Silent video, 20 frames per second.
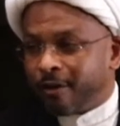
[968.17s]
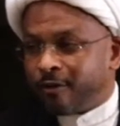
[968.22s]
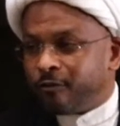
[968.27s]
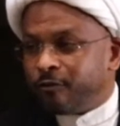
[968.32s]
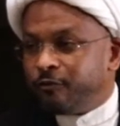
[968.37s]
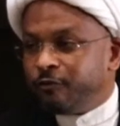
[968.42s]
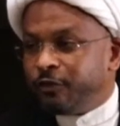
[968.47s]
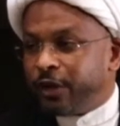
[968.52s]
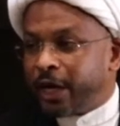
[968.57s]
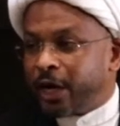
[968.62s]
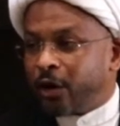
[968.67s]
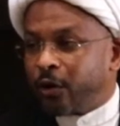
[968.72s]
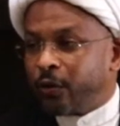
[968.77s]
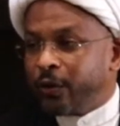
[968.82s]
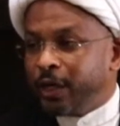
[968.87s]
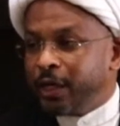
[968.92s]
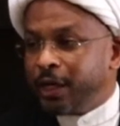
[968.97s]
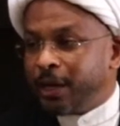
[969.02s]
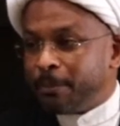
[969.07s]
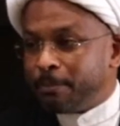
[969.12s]

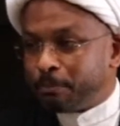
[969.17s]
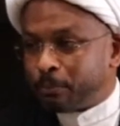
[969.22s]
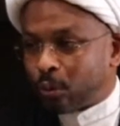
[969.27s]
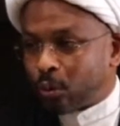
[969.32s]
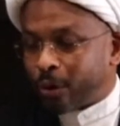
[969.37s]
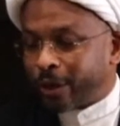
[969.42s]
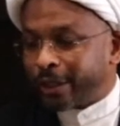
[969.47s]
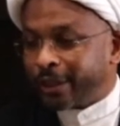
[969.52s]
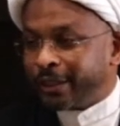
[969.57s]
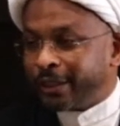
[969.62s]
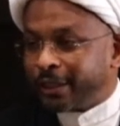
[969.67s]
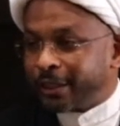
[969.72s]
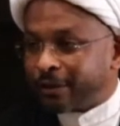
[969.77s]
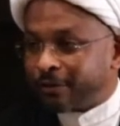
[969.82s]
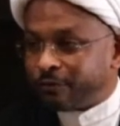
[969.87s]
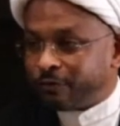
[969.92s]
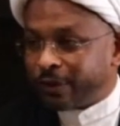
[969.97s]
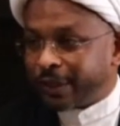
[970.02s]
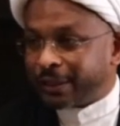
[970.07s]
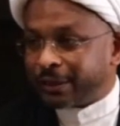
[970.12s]
very important
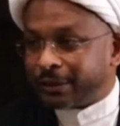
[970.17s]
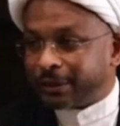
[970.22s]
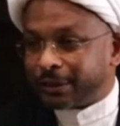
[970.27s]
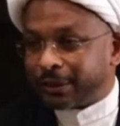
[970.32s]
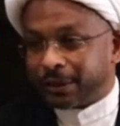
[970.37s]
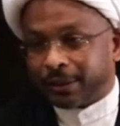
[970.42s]
events